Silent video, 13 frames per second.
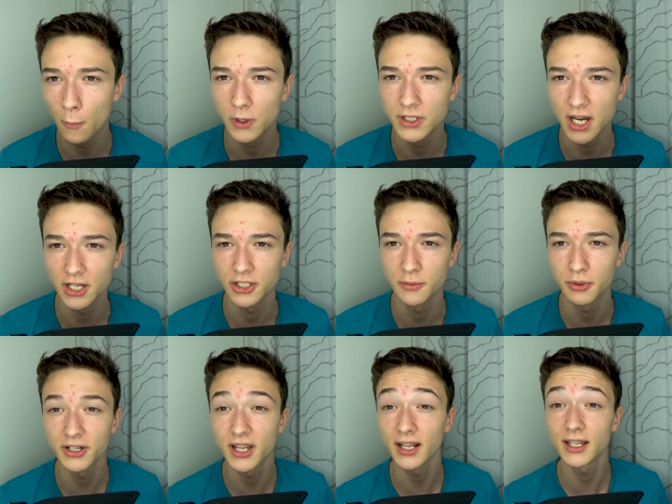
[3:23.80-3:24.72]
which actually
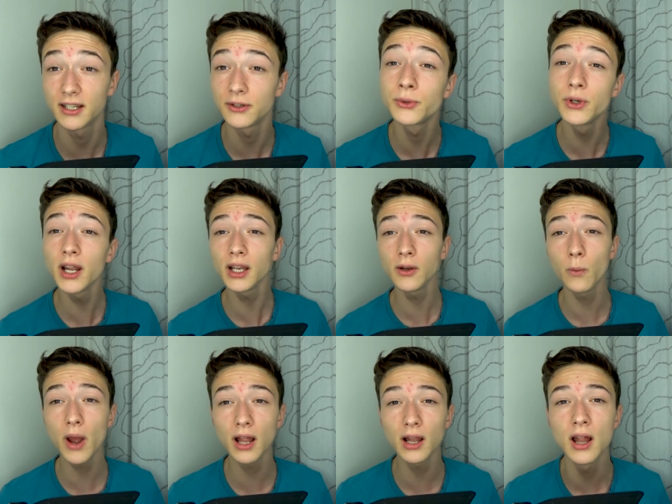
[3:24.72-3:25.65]
protected it really
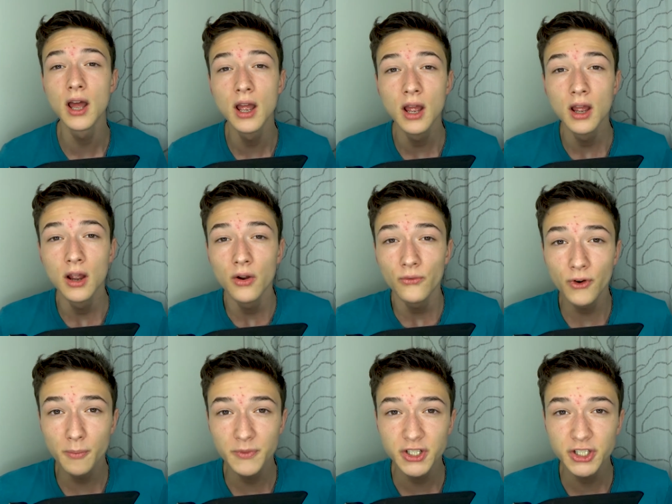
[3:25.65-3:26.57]
well
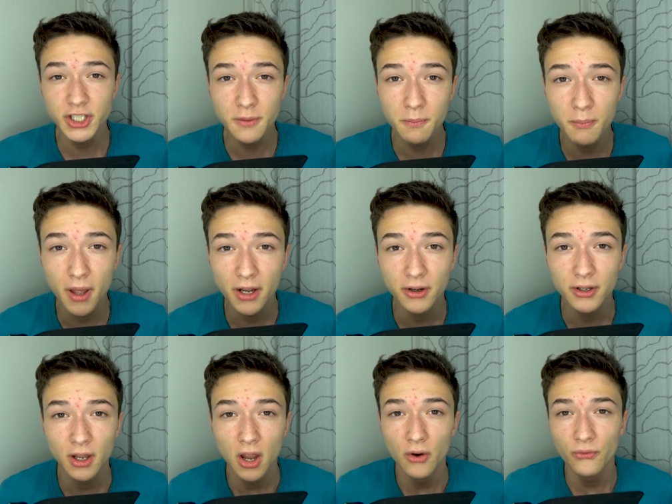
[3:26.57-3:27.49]
from the
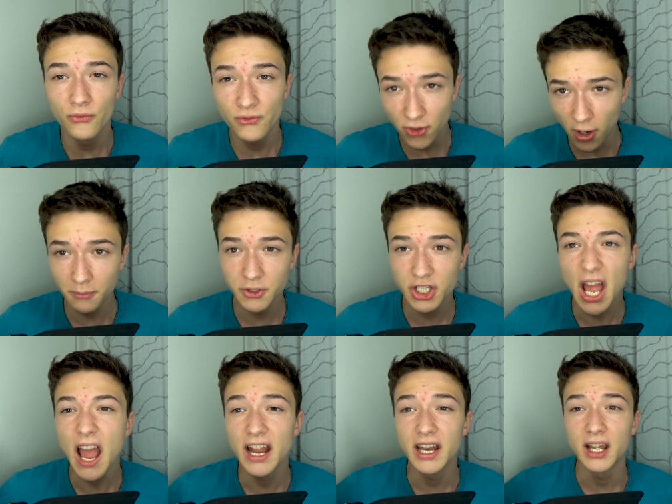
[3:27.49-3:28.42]
shipment from
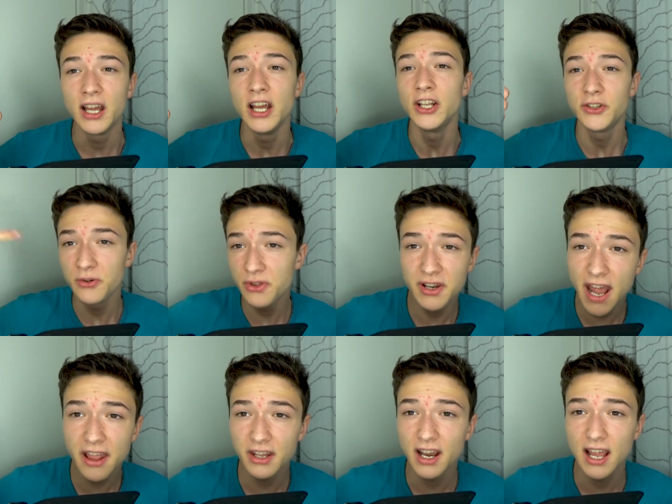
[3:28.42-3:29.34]
China to the
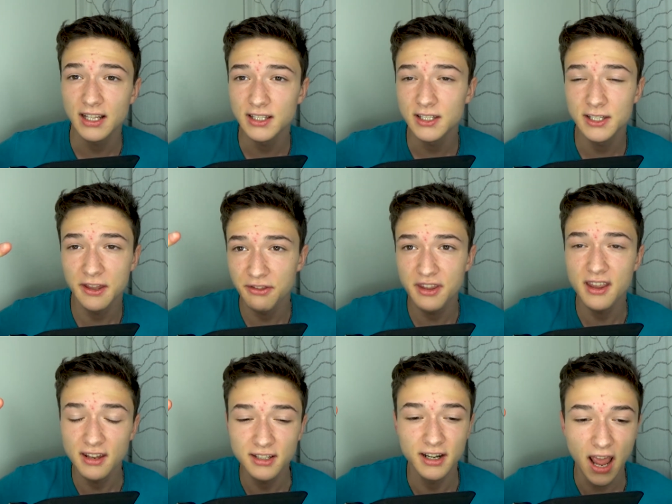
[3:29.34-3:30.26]
Netherlands in the
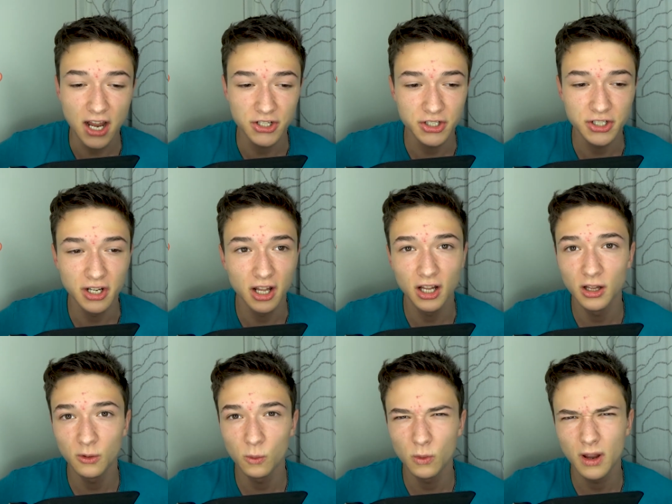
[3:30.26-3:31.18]

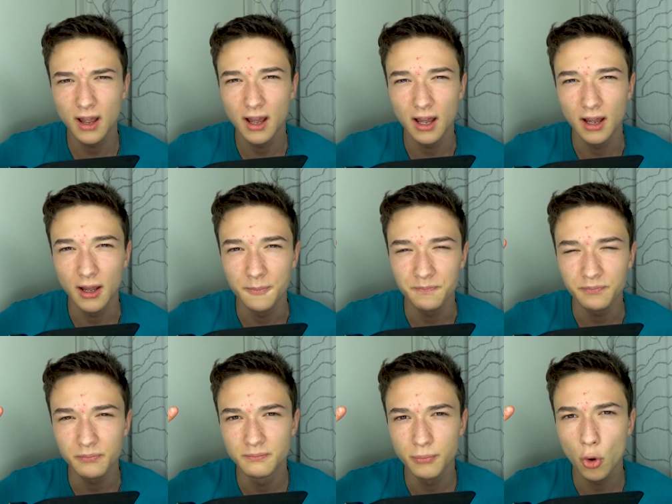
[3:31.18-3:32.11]
international uh,
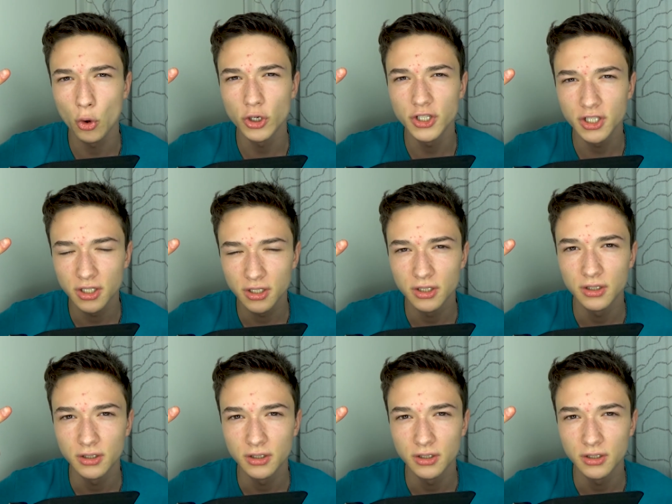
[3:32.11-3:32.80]
port.